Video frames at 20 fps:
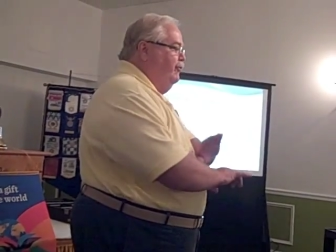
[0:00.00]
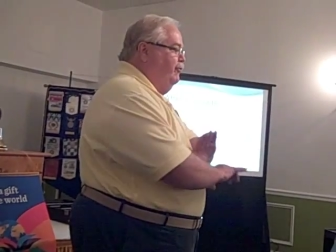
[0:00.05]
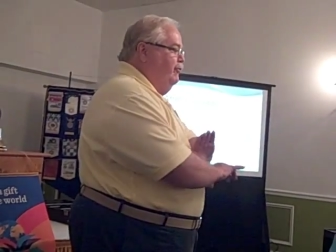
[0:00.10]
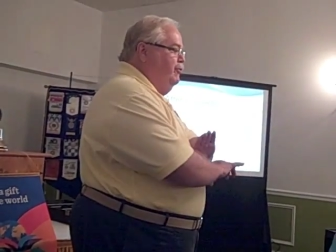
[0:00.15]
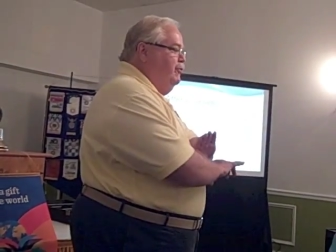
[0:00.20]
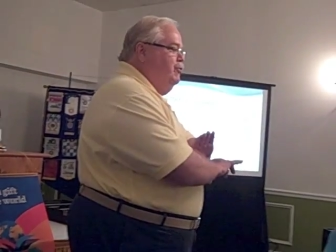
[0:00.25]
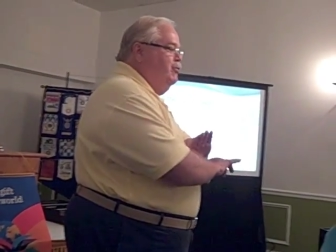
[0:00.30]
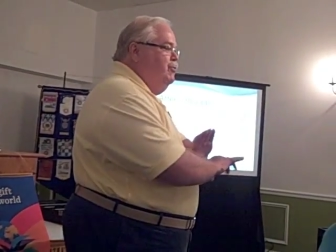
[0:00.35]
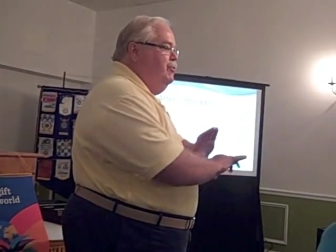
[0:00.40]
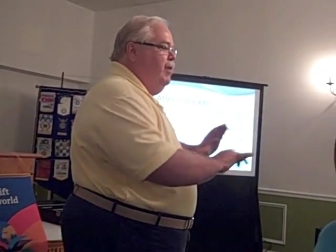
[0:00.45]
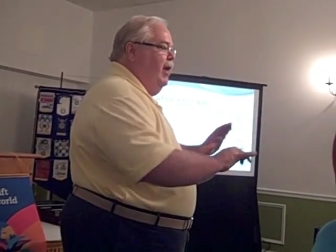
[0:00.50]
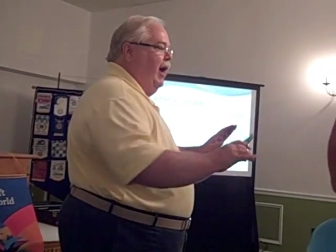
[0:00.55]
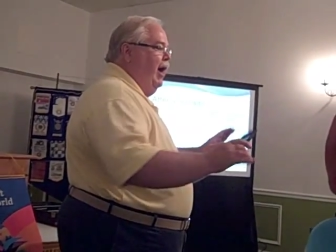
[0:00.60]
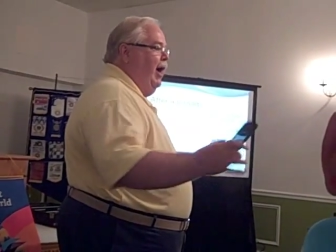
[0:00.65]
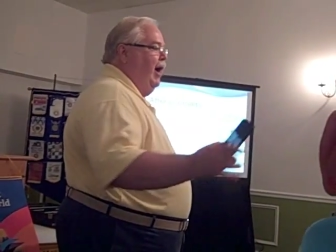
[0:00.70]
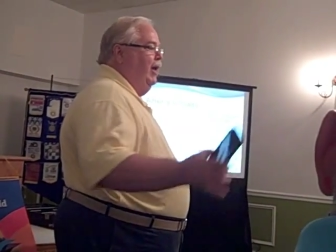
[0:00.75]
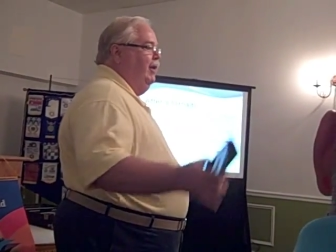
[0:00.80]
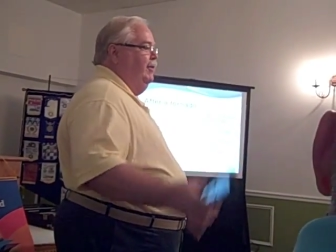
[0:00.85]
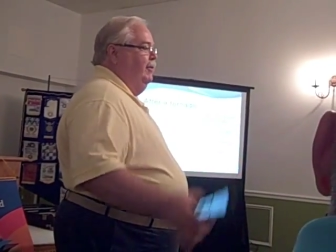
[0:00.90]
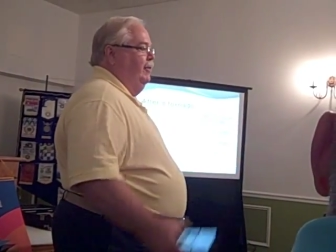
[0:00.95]
Do
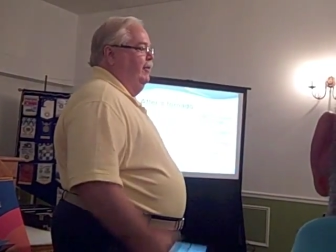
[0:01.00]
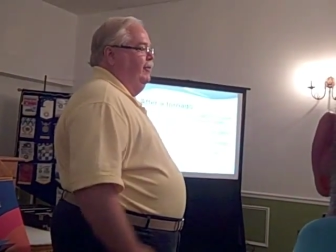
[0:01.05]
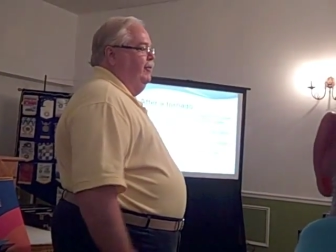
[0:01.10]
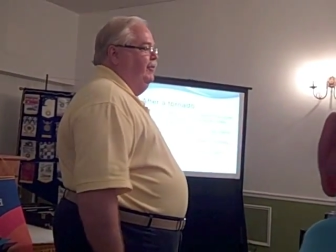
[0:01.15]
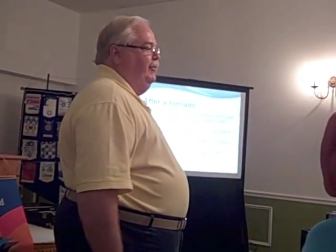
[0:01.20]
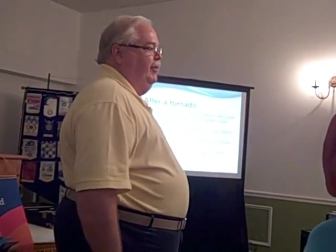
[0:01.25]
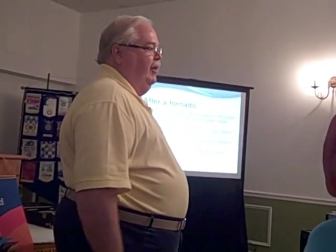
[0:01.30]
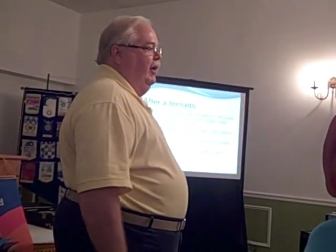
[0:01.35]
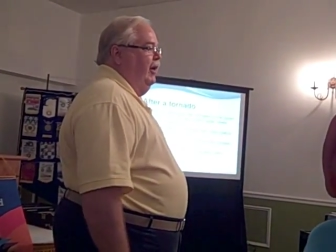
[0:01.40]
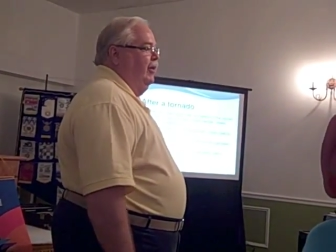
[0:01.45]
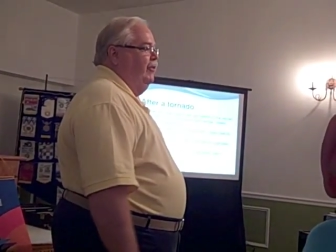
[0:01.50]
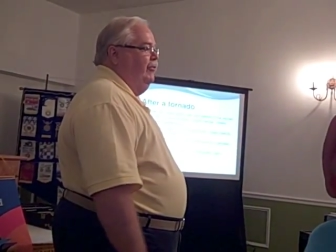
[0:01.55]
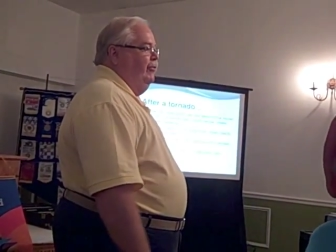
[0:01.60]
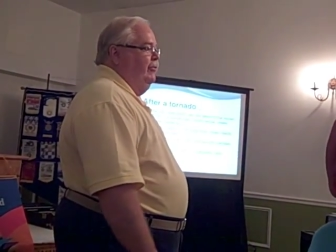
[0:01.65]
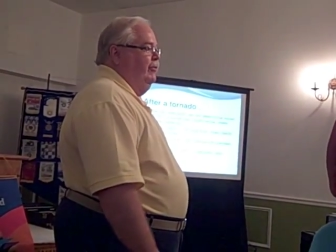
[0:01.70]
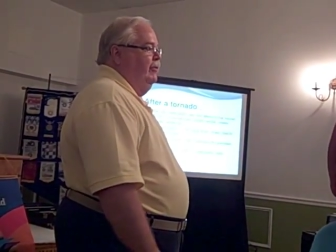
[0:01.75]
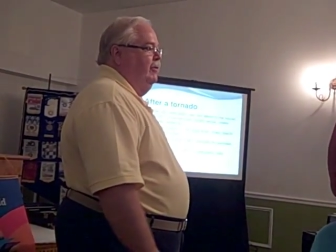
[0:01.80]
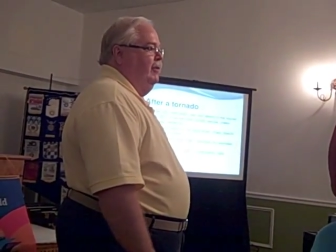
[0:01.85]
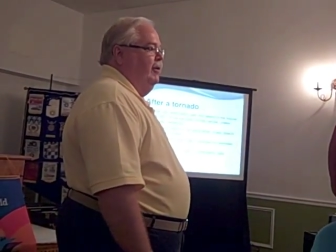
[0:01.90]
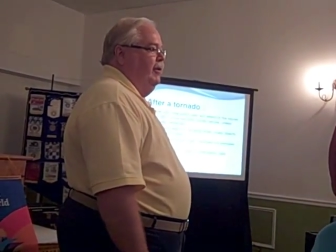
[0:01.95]
not
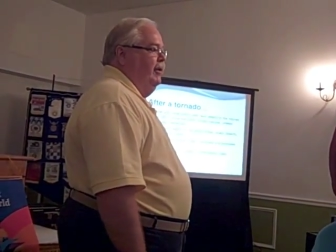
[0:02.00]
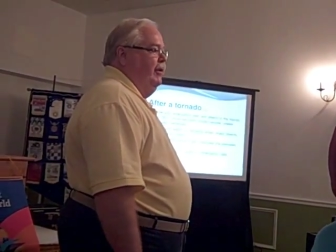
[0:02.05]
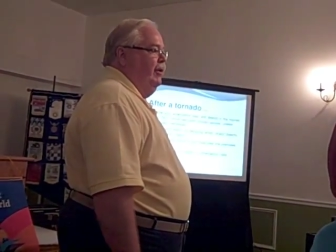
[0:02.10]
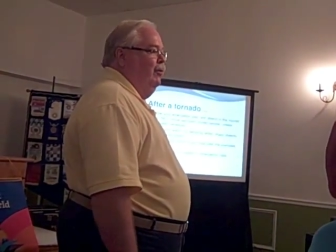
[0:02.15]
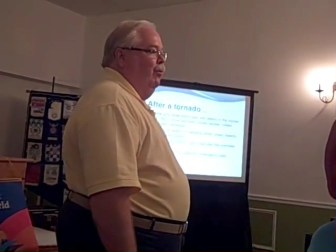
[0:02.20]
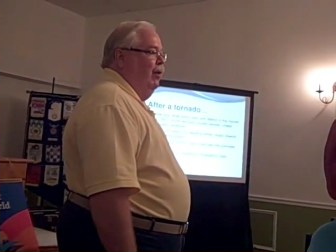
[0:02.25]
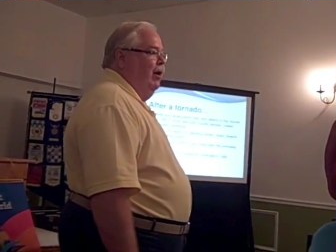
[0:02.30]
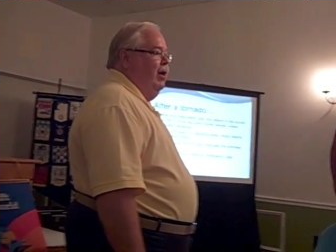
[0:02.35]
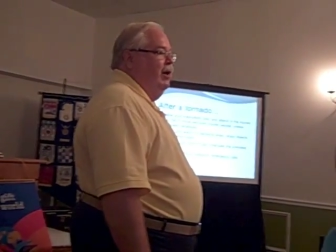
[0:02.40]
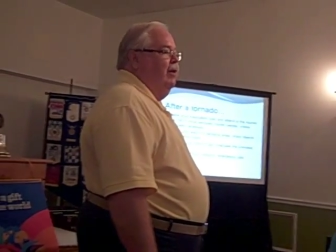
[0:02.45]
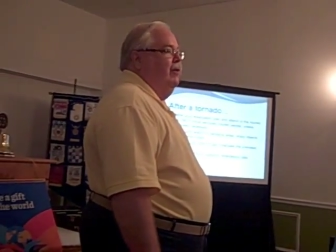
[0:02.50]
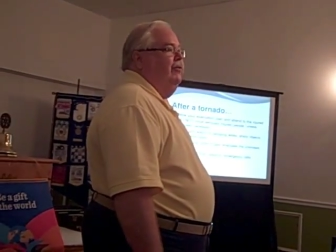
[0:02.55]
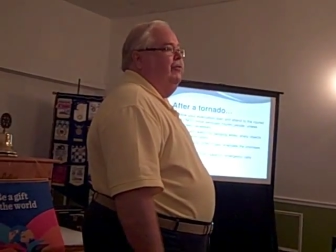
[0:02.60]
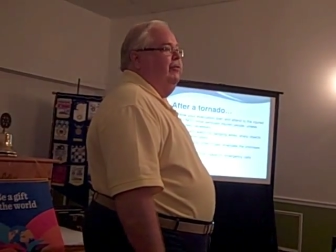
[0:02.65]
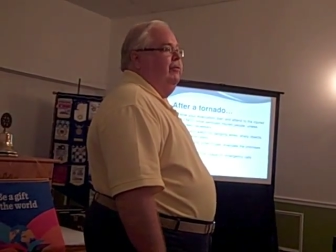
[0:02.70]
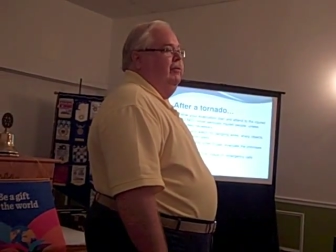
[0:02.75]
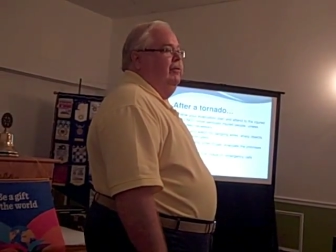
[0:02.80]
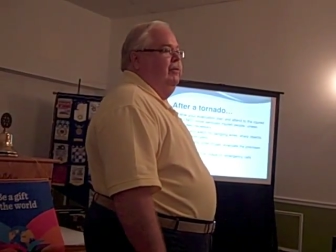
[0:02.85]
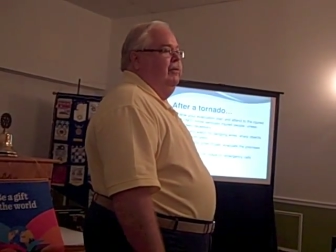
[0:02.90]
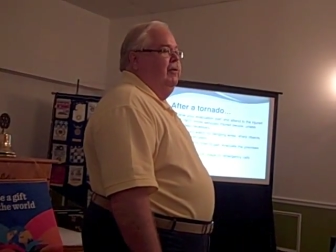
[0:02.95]
touch any
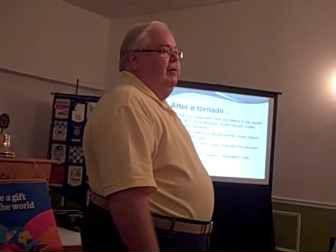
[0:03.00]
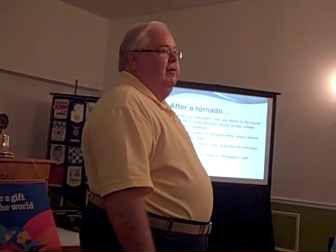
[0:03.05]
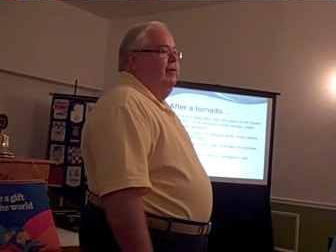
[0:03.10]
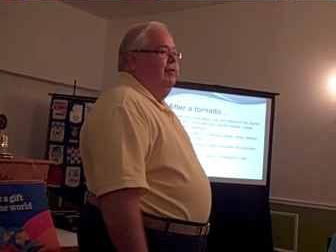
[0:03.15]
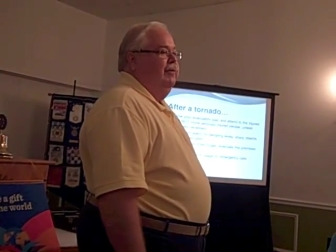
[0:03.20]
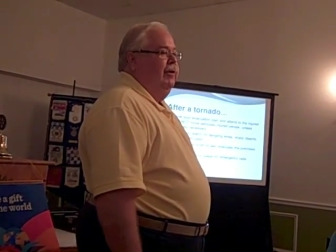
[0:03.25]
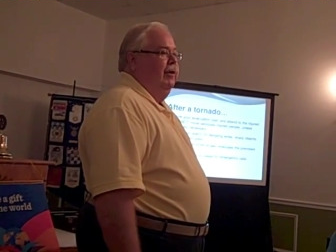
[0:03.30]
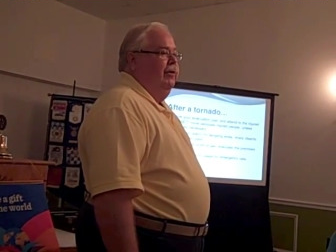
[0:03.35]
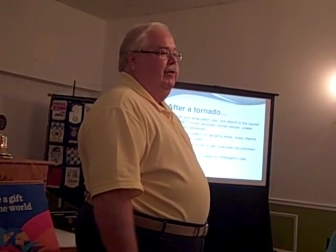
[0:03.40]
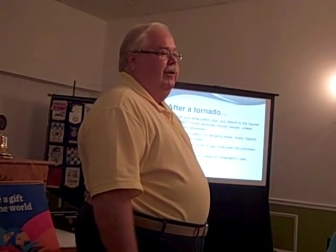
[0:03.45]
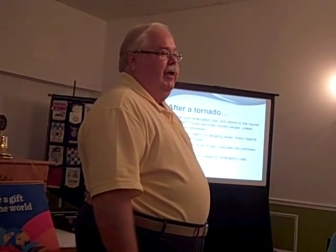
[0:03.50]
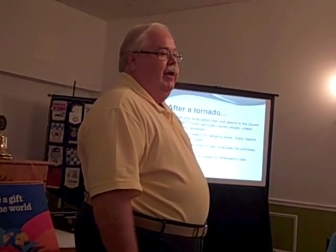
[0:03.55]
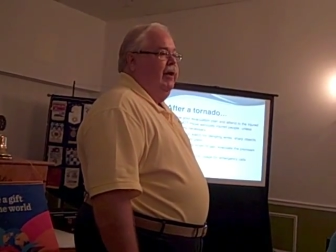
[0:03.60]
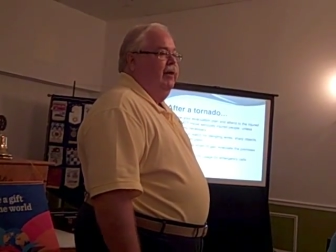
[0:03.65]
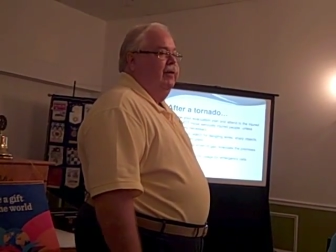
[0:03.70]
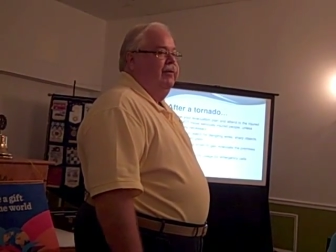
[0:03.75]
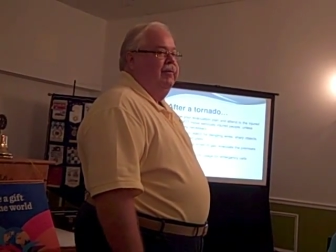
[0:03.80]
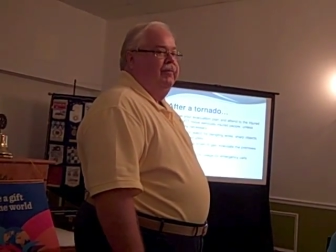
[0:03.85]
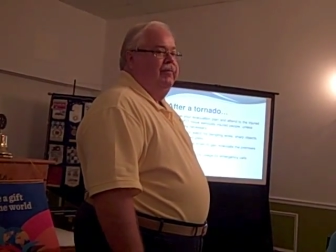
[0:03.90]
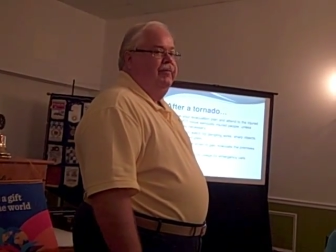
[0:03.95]
wires that are
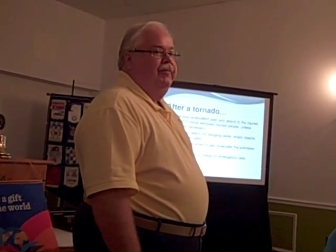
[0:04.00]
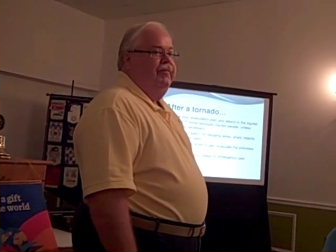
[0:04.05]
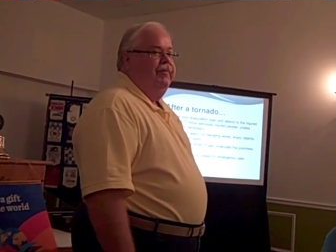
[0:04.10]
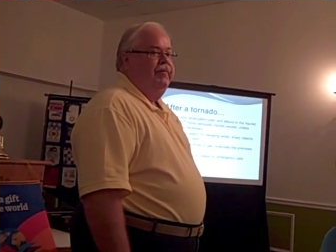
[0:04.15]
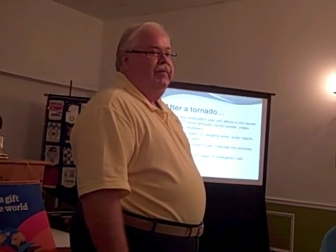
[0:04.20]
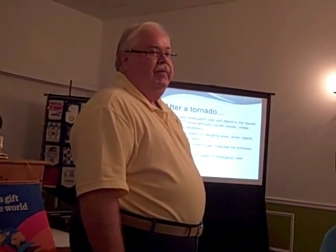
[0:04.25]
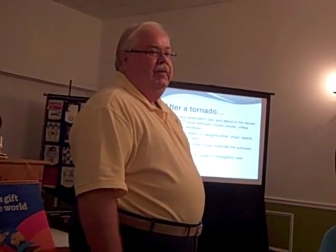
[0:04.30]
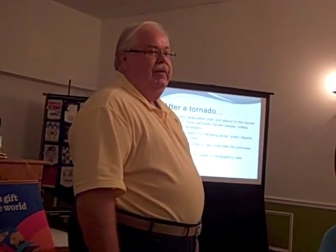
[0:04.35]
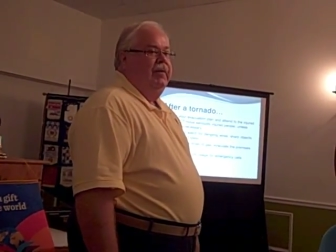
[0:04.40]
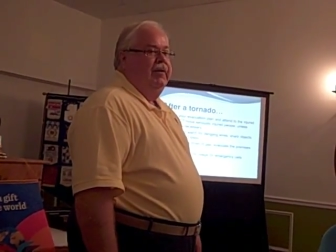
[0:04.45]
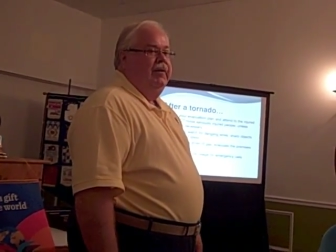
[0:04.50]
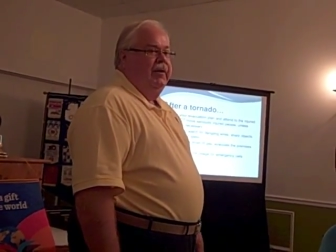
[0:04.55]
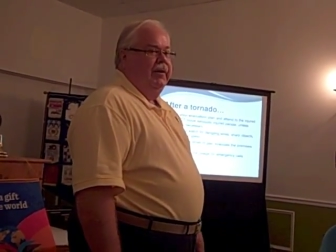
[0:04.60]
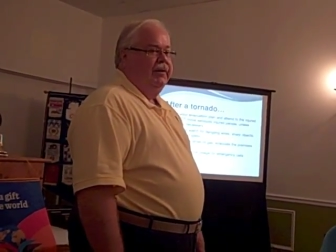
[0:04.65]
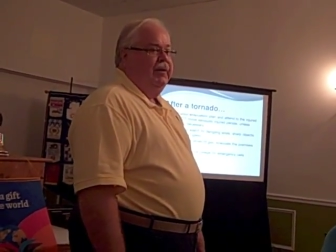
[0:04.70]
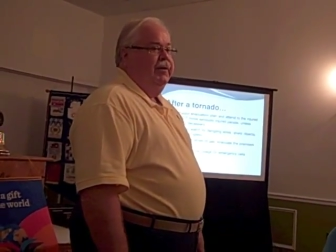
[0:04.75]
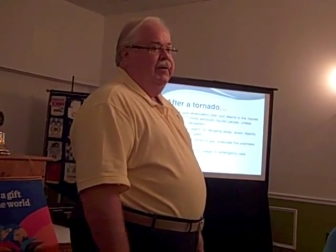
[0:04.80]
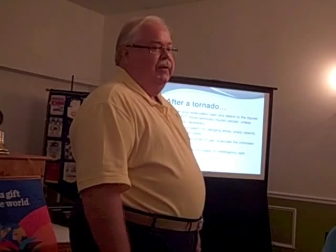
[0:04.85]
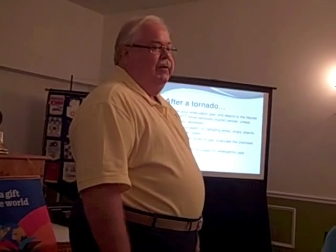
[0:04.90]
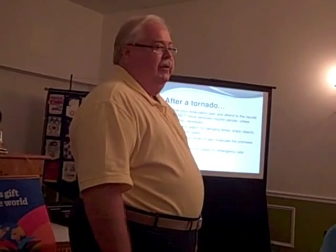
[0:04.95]
down. It can